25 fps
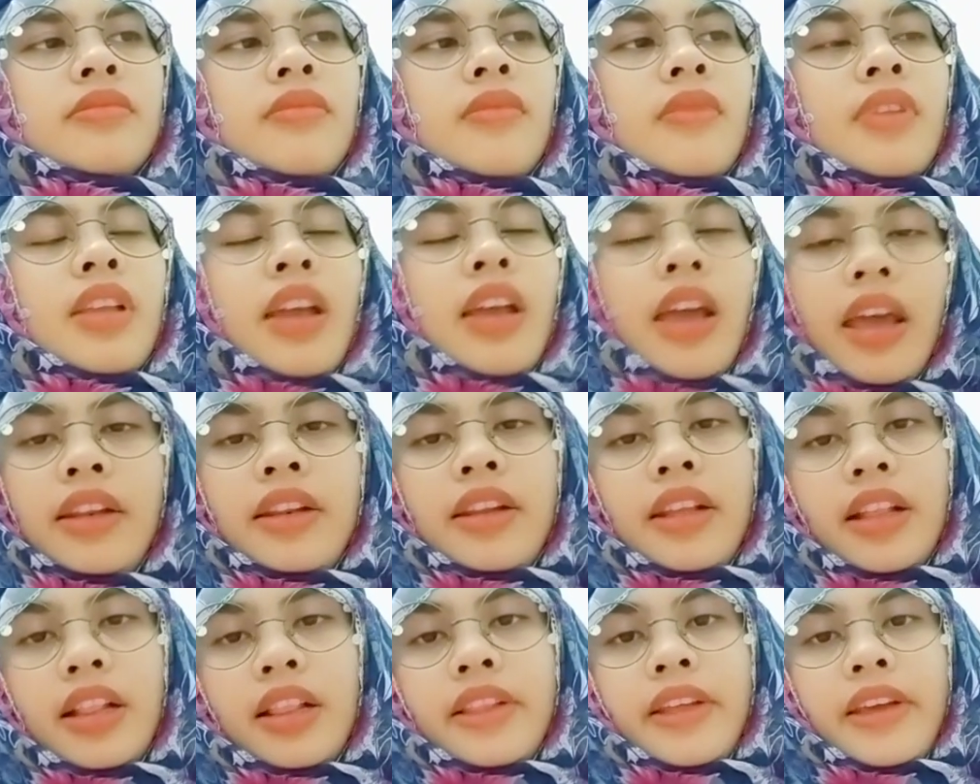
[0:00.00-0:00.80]

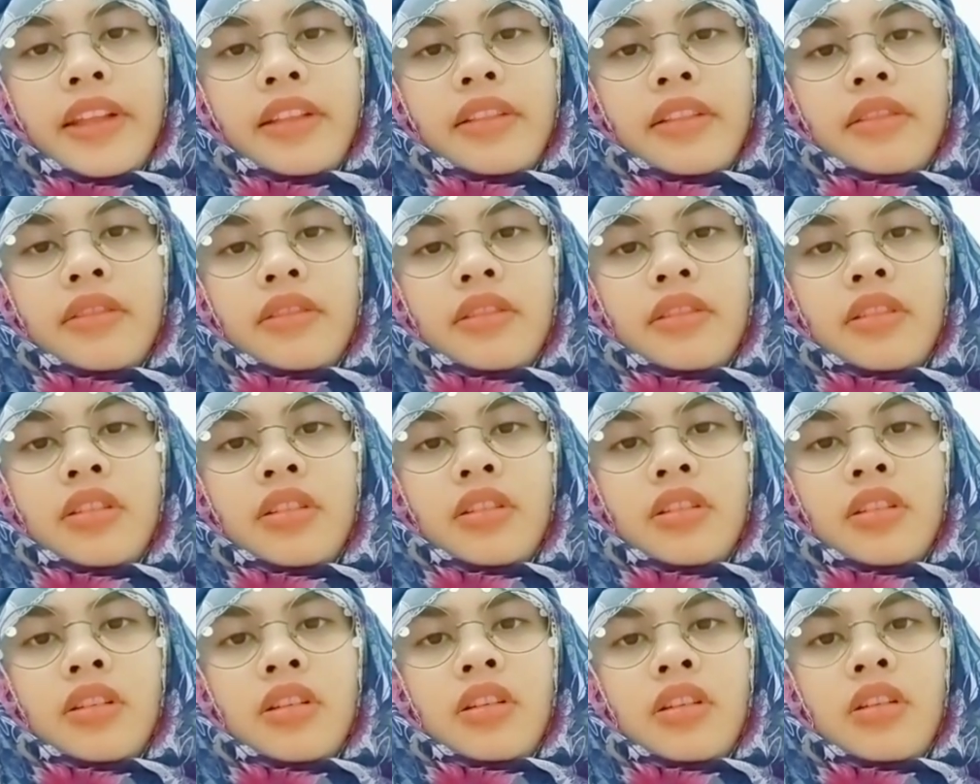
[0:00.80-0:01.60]
handle that.
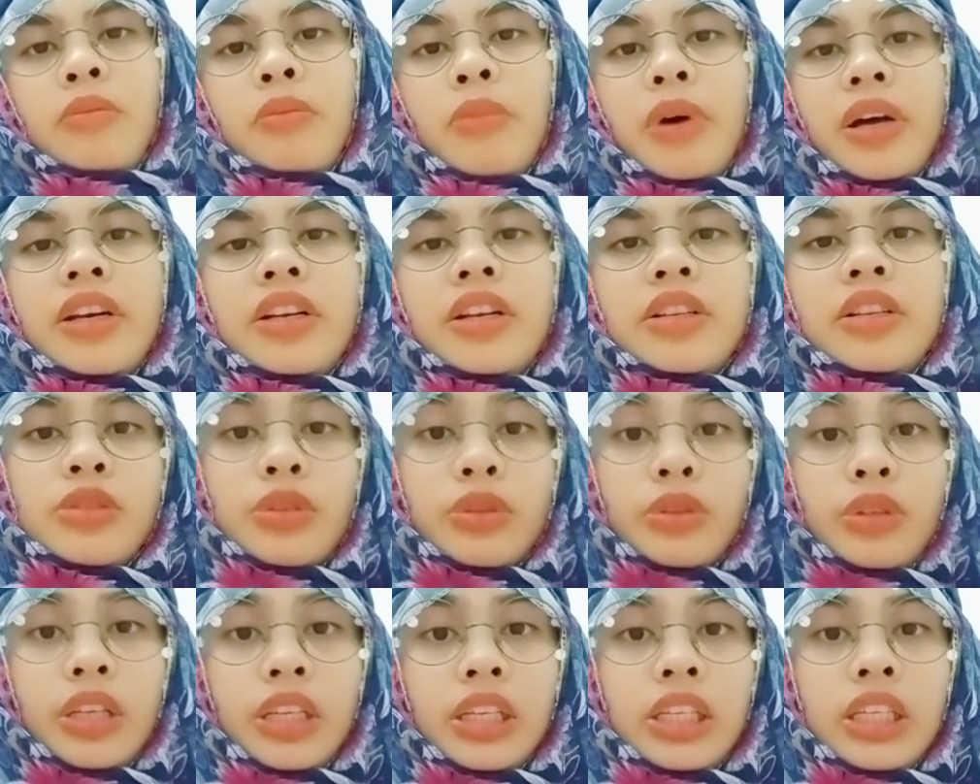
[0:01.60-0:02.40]
But the
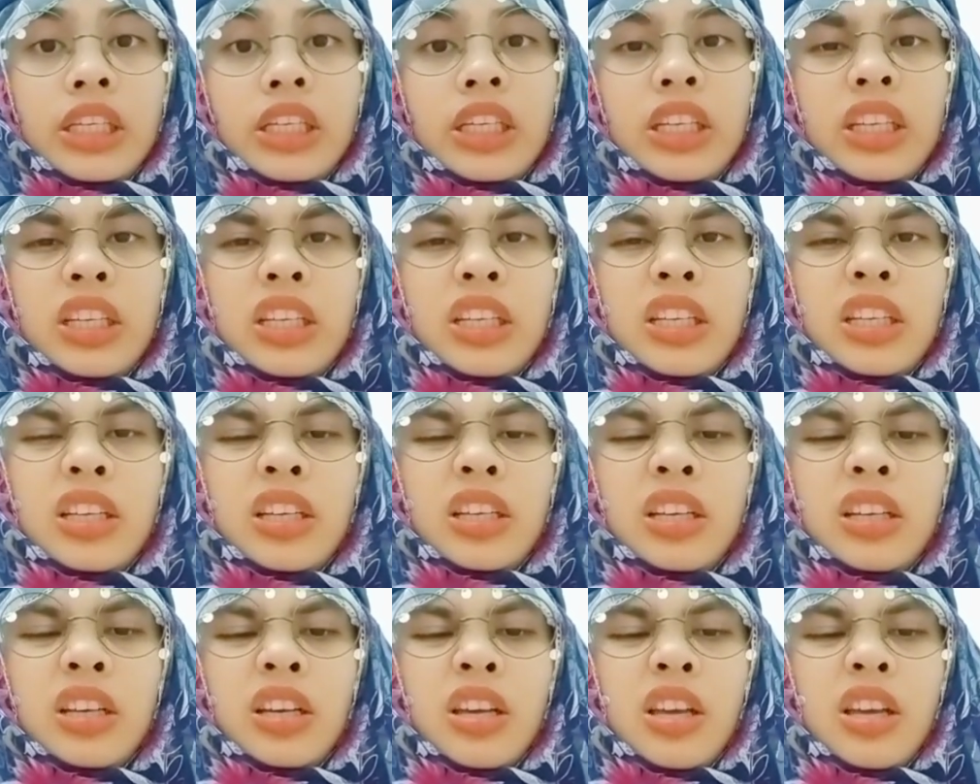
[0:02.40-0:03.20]
Sully
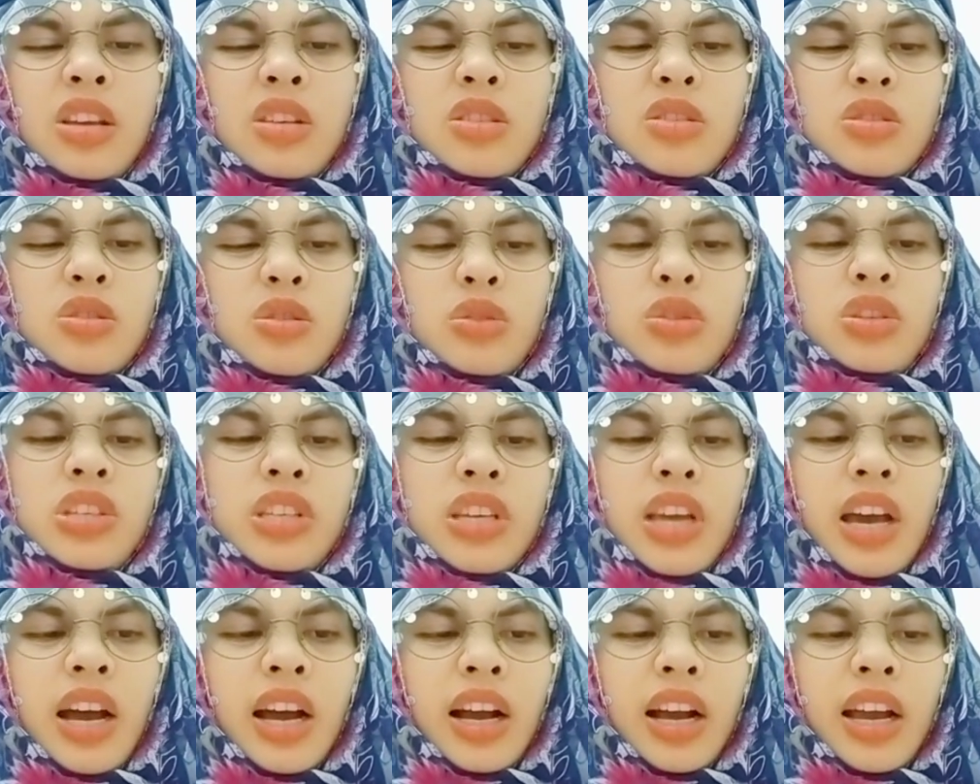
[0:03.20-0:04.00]
so
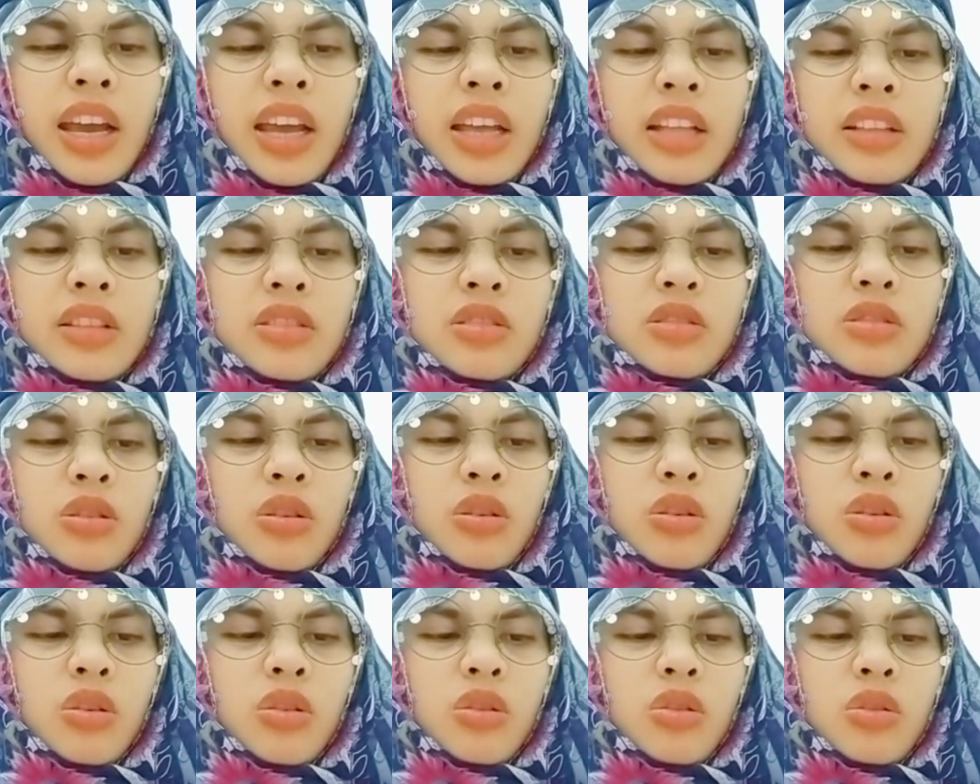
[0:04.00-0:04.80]
young and
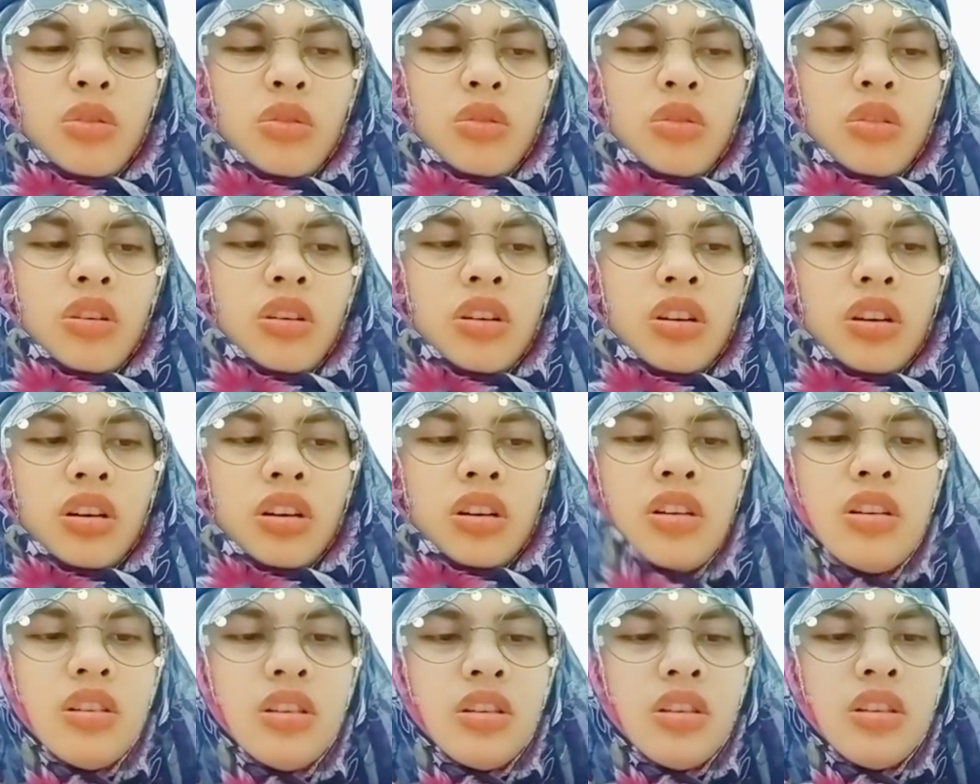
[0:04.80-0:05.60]
so
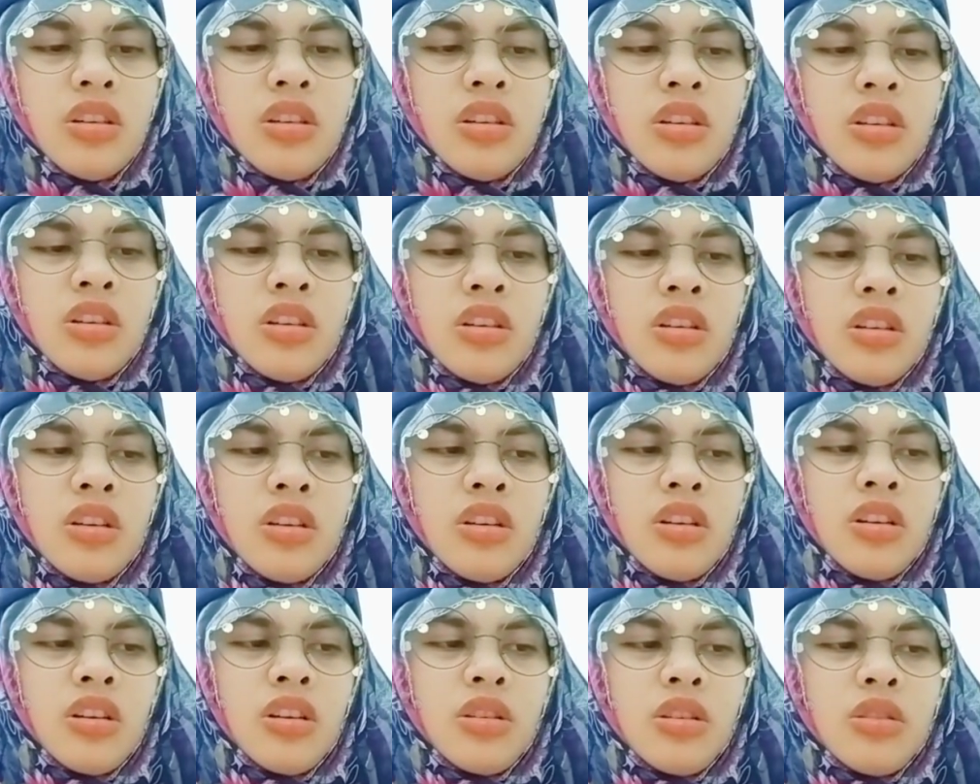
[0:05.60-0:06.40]

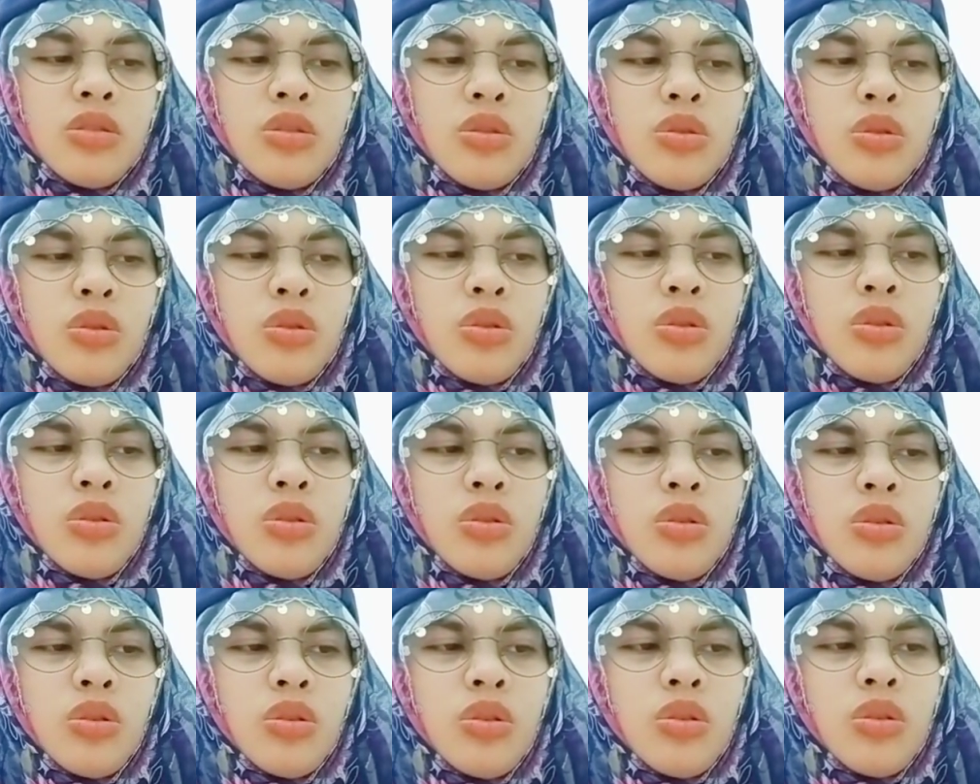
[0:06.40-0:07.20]

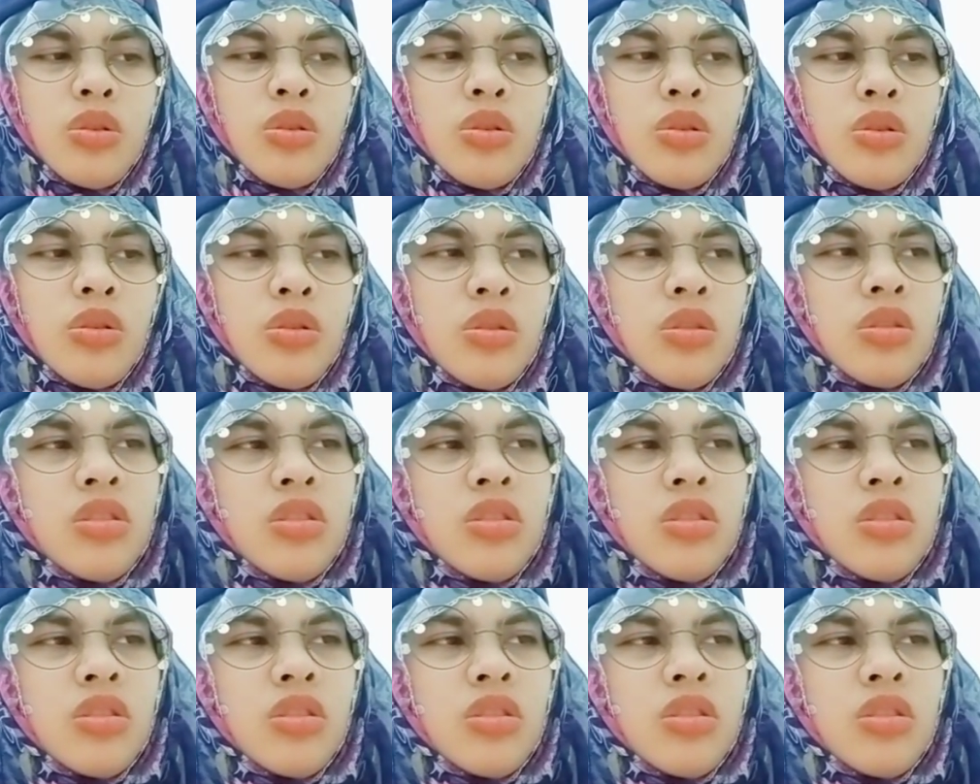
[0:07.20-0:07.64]
smooth,